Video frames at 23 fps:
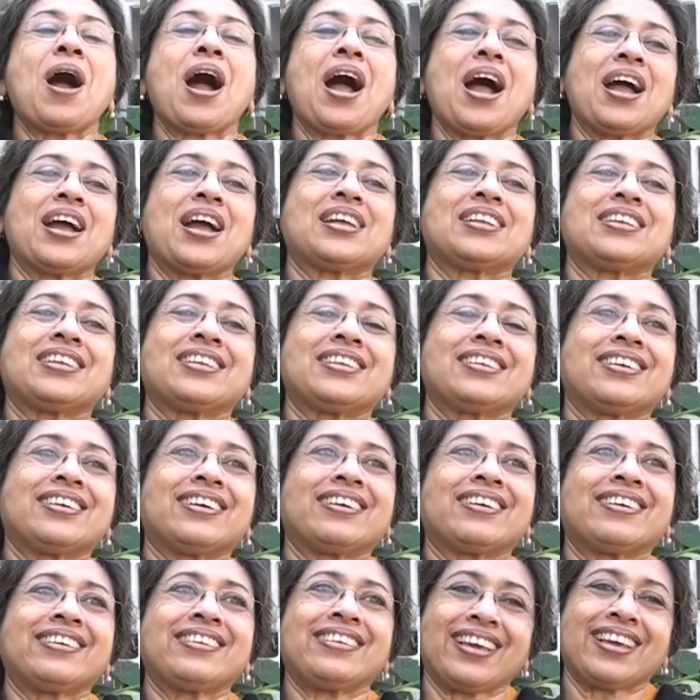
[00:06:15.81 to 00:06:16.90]
And
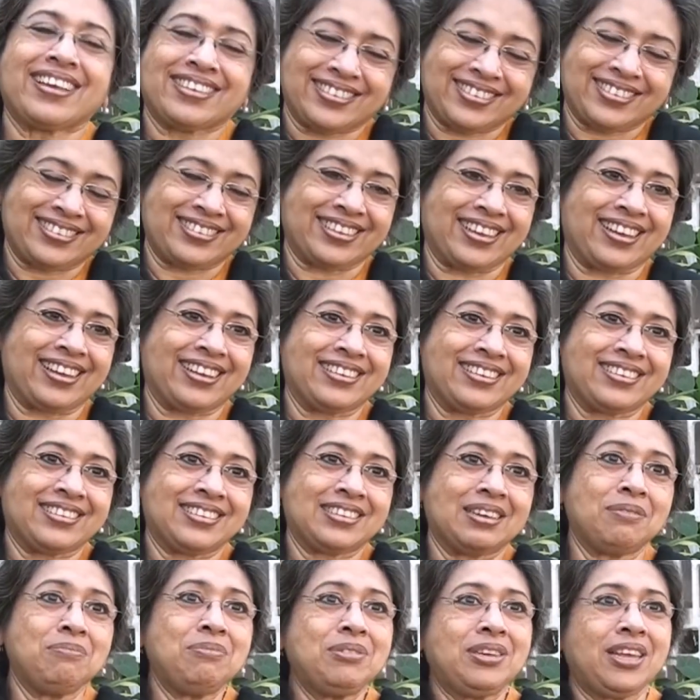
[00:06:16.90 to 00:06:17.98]
yes, and
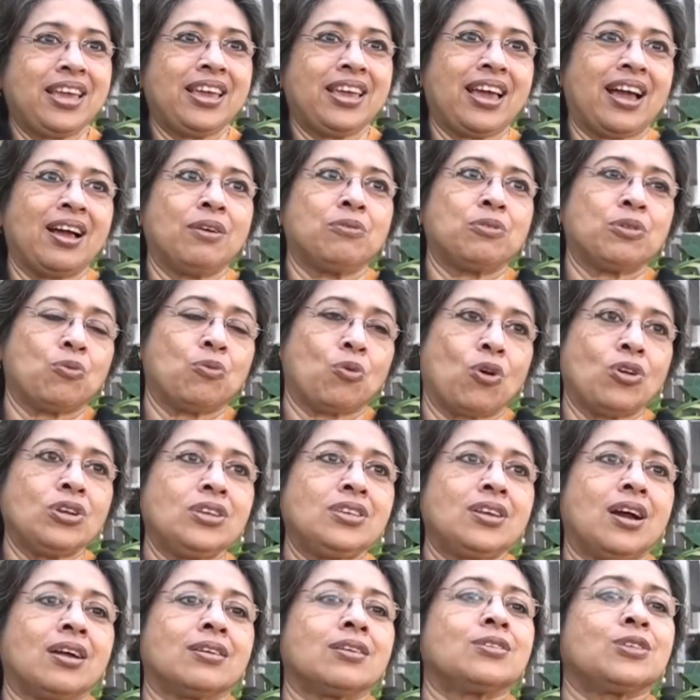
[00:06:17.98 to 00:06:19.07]
someday I would want
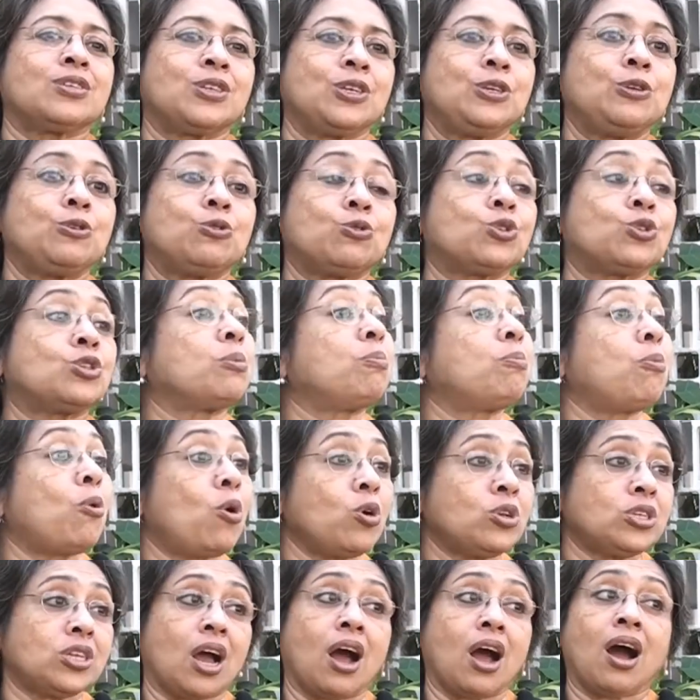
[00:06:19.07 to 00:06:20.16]
Tata Steel to
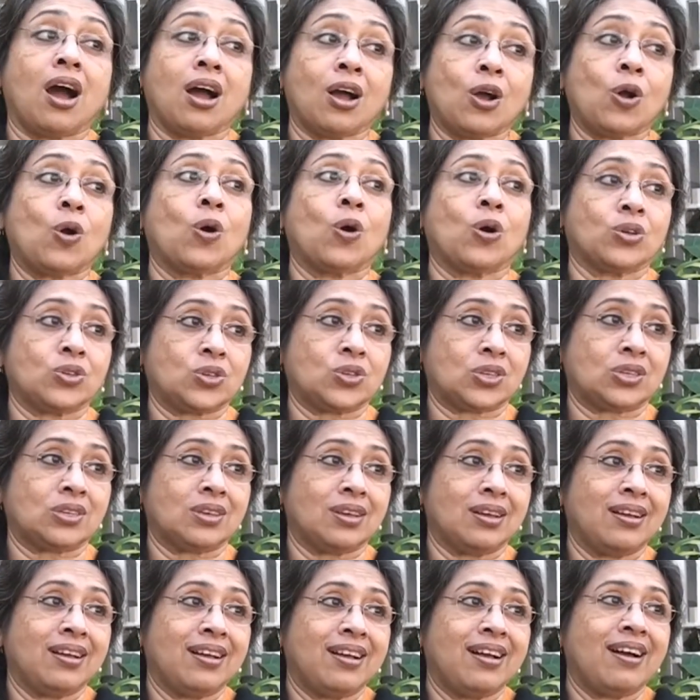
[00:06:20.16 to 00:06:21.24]
support our cause
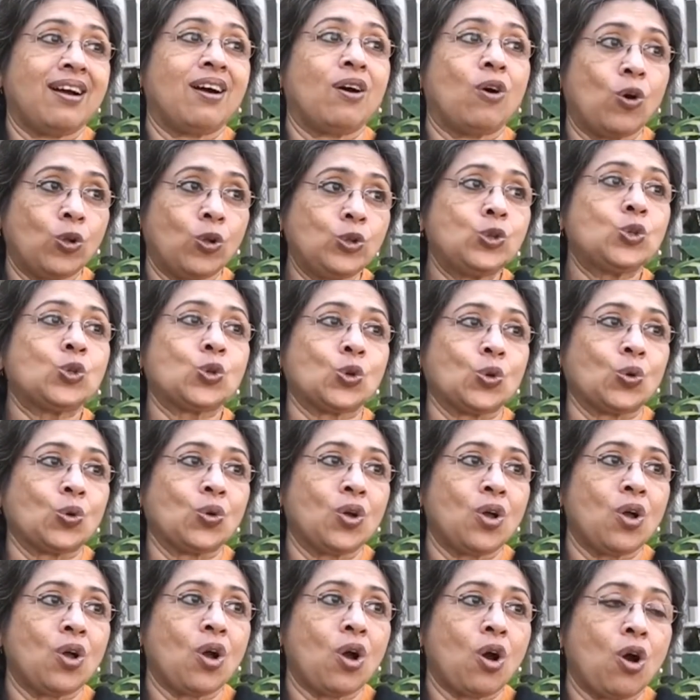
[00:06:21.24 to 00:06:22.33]
also
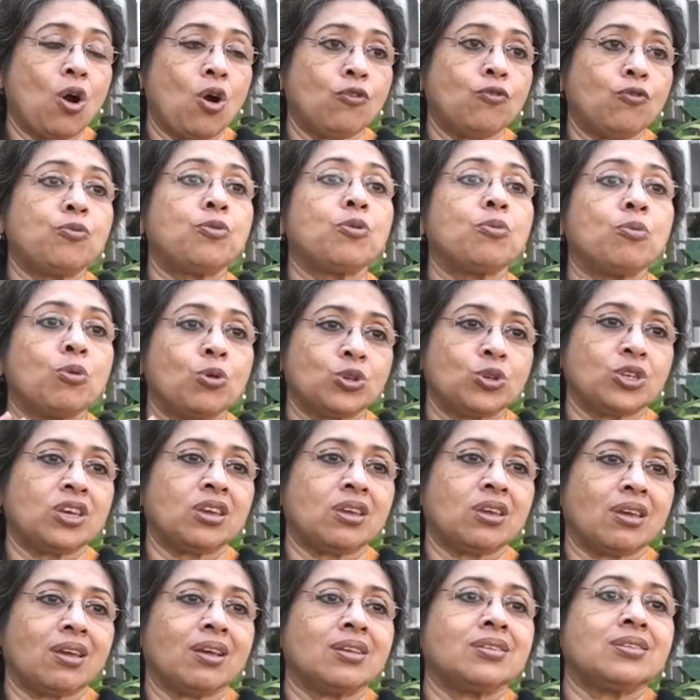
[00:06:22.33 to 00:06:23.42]
of
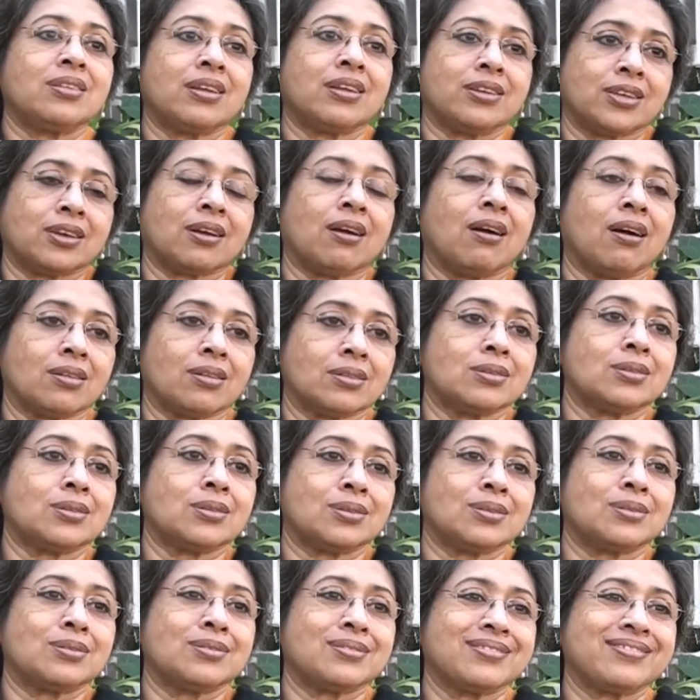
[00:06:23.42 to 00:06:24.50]
promoting aesthetic
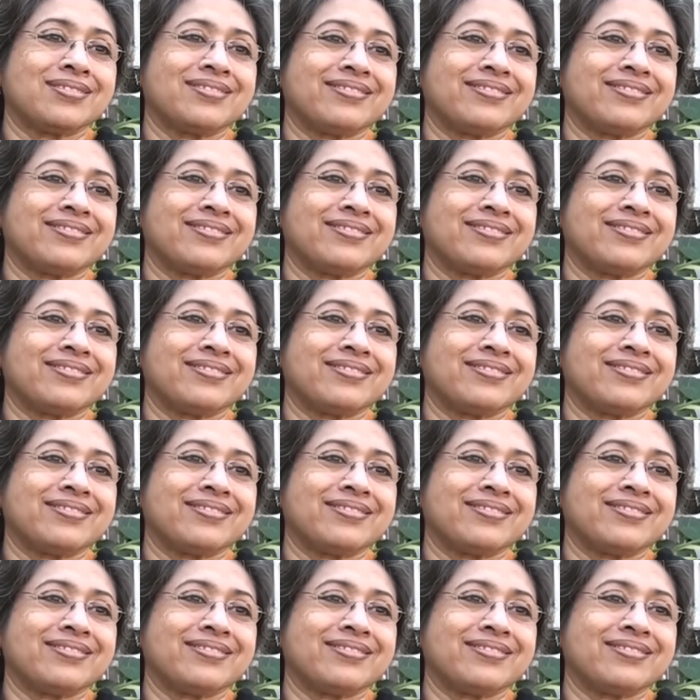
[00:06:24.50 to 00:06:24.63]
arts.